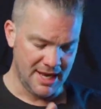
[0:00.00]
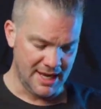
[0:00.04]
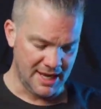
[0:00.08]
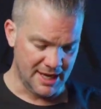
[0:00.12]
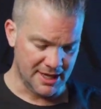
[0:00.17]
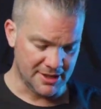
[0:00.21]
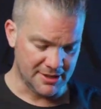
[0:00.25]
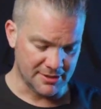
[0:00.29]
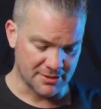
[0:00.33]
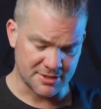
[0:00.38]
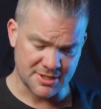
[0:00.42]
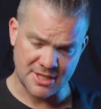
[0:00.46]

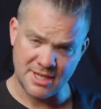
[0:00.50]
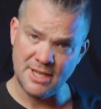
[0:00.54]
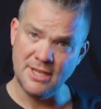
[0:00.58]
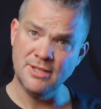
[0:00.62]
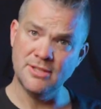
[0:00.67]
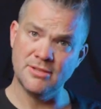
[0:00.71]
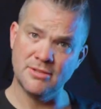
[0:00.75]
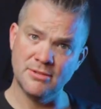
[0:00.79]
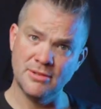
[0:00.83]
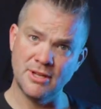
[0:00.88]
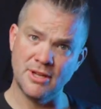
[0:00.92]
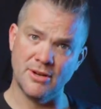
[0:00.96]
It goes
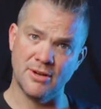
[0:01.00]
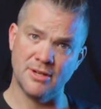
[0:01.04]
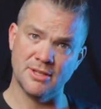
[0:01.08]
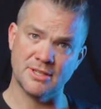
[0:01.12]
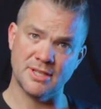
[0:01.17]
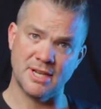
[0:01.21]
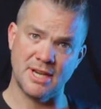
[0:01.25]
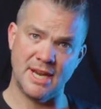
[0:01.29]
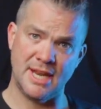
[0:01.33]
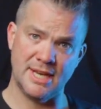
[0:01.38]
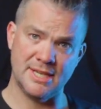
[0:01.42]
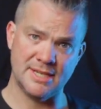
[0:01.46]
into the
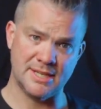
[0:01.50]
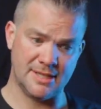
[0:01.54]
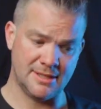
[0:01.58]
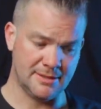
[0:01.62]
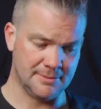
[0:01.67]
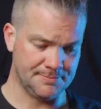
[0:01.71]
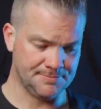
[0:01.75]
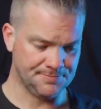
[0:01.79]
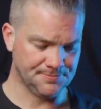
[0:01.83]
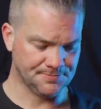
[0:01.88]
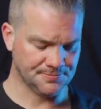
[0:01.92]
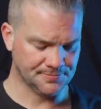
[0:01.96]

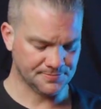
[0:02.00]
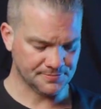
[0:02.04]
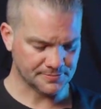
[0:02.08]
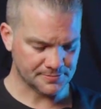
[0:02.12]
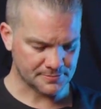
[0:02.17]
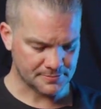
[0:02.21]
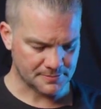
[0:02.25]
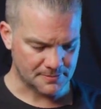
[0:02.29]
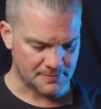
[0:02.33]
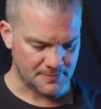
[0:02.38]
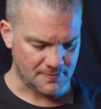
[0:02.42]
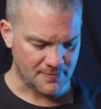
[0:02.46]
alternator,
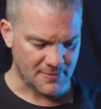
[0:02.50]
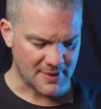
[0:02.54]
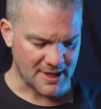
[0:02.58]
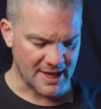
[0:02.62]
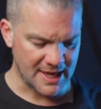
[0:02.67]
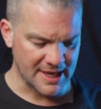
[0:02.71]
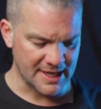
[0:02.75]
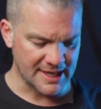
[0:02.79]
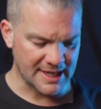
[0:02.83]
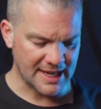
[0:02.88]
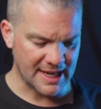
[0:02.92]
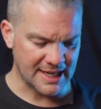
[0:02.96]

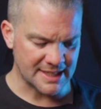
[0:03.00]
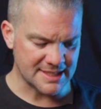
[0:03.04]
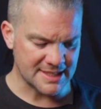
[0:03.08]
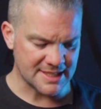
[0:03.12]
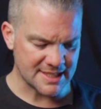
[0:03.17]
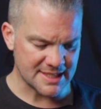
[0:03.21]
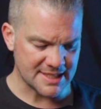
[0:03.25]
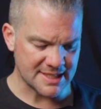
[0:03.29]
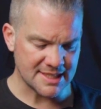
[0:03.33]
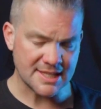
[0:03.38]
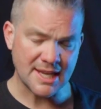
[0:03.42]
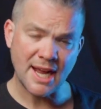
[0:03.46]
it gets
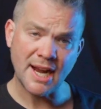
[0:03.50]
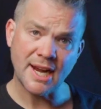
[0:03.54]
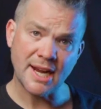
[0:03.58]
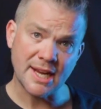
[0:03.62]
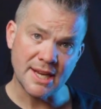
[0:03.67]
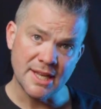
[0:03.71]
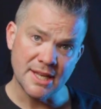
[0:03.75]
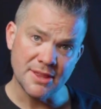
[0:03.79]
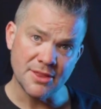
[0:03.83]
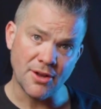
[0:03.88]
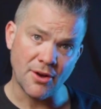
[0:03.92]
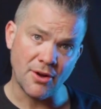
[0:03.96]
stuck
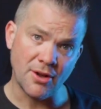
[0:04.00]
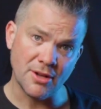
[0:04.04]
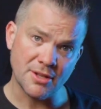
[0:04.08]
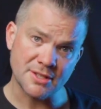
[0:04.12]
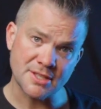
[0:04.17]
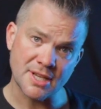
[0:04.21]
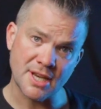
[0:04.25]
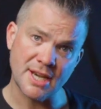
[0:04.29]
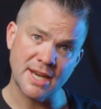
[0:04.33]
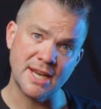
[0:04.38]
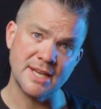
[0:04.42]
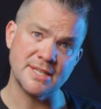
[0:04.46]
in the
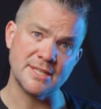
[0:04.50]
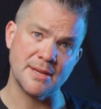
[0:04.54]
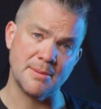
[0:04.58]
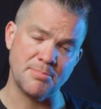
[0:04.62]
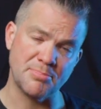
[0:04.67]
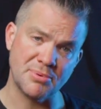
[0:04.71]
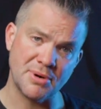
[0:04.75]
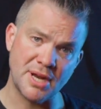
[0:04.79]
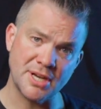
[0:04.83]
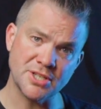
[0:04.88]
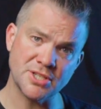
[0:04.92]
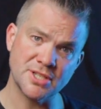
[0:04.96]
alternator
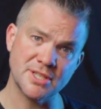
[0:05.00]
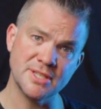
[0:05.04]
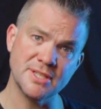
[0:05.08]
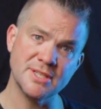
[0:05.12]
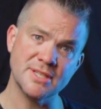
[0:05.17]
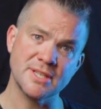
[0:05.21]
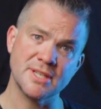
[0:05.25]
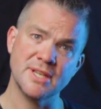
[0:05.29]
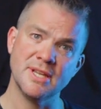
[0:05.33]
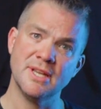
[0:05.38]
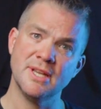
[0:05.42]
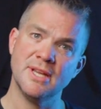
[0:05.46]

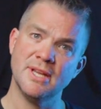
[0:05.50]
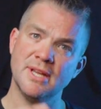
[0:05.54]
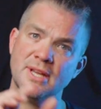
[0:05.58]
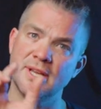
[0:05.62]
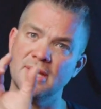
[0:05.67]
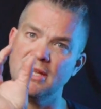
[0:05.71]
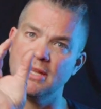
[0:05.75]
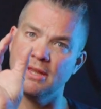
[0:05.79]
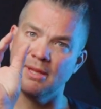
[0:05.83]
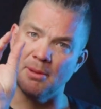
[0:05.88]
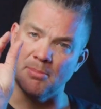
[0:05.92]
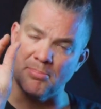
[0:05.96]
brushes,
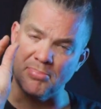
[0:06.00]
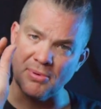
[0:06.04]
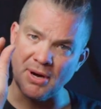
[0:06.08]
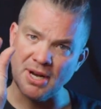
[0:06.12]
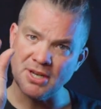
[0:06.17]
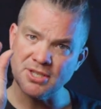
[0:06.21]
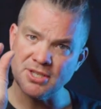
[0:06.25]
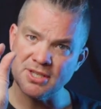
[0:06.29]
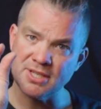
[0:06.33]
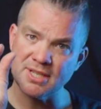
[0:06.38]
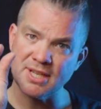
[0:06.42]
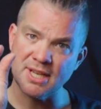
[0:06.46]
the
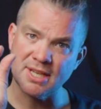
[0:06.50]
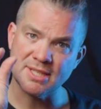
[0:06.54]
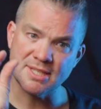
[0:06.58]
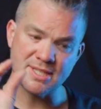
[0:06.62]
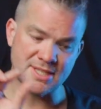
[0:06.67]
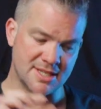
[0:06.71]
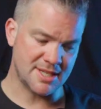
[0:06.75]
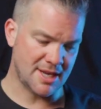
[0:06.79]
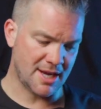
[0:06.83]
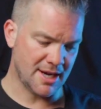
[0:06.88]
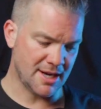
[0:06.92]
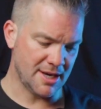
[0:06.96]
brushes get
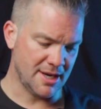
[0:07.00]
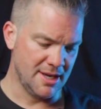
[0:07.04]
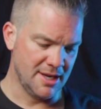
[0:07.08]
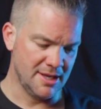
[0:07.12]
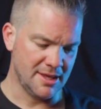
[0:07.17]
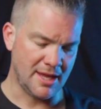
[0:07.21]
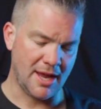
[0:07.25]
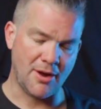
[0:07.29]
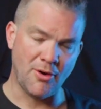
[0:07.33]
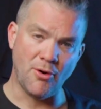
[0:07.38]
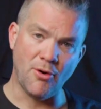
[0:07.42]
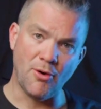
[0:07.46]

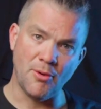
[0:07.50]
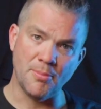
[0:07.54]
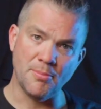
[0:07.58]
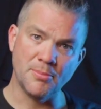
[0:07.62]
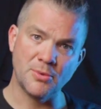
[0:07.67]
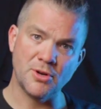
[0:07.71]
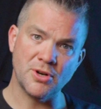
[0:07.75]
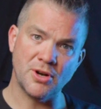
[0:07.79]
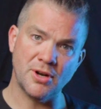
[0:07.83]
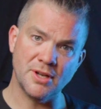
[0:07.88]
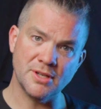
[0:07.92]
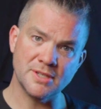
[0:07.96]
stuck, they
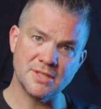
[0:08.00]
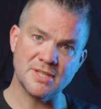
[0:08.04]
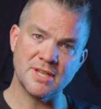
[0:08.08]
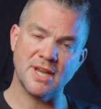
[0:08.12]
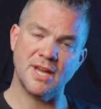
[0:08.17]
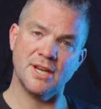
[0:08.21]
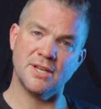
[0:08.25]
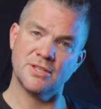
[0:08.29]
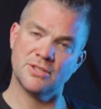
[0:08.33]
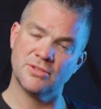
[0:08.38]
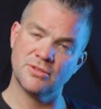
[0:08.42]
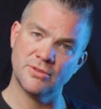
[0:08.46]
open
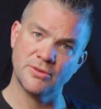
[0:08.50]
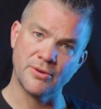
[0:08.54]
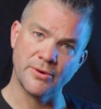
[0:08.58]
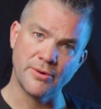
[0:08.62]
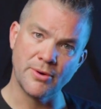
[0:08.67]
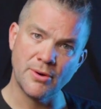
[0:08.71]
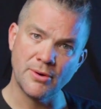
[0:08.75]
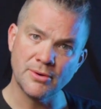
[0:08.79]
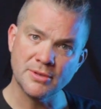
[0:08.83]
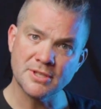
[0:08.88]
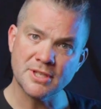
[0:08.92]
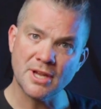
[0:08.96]
contact to the
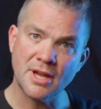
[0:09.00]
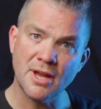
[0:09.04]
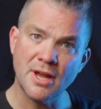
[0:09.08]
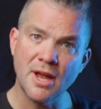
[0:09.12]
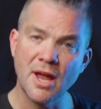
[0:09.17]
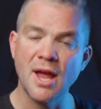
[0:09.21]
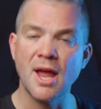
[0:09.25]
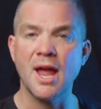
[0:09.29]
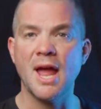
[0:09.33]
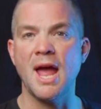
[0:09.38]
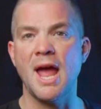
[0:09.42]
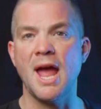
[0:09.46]
rotor,